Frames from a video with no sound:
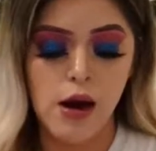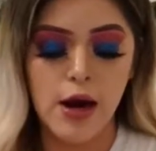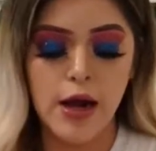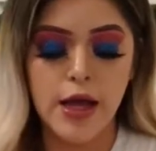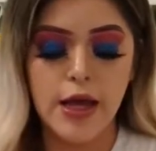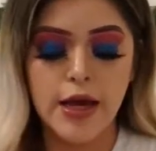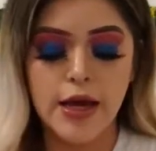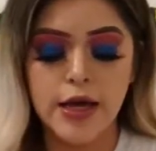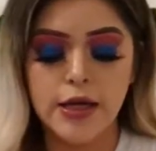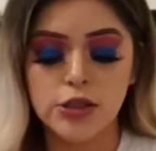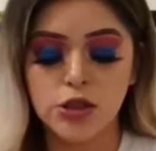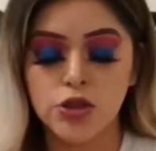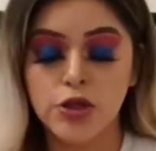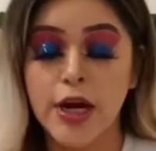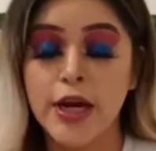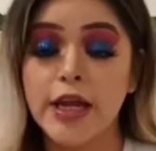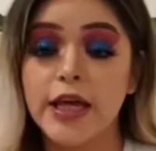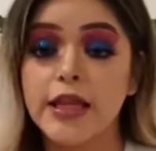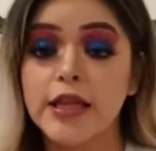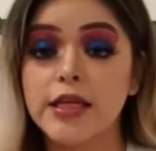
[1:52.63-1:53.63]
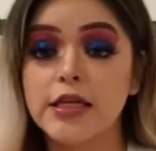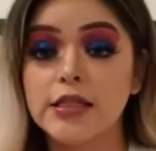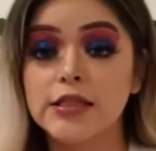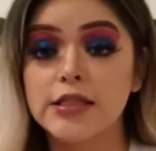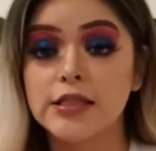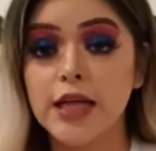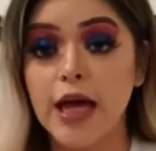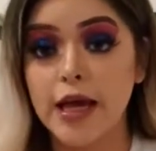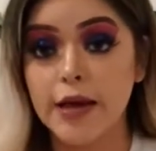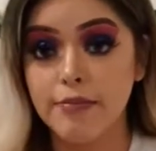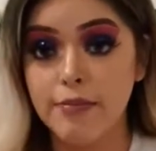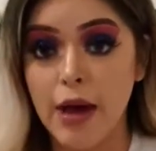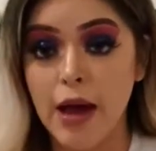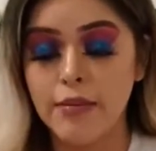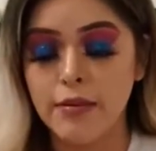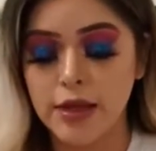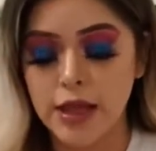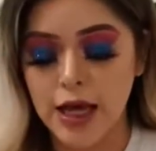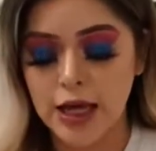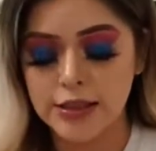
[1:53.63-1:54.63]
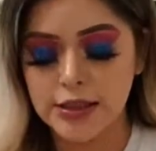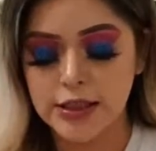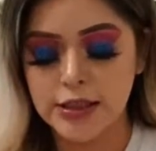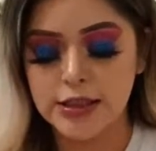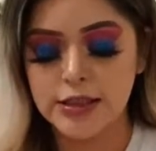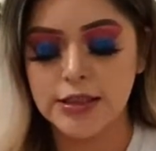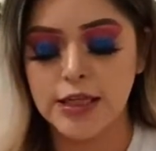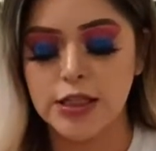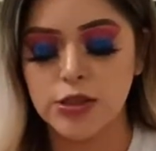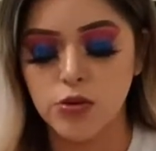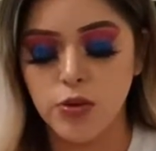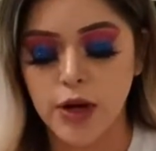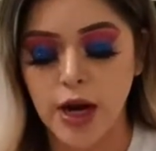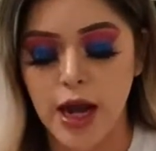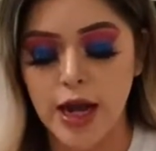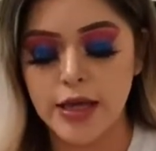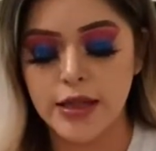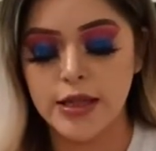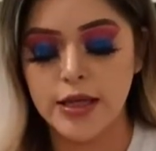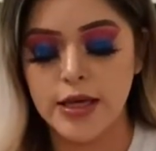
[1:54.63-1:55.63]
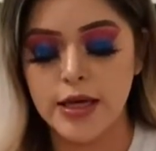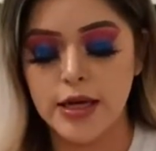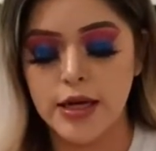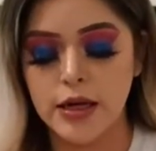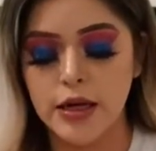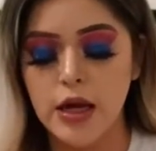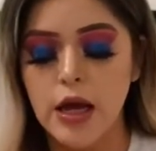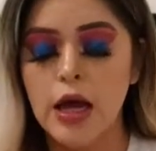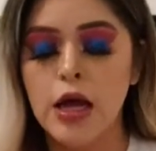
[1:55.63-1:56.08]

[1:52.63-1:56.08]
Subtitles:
And training, it's like MAP classes. That's what I did.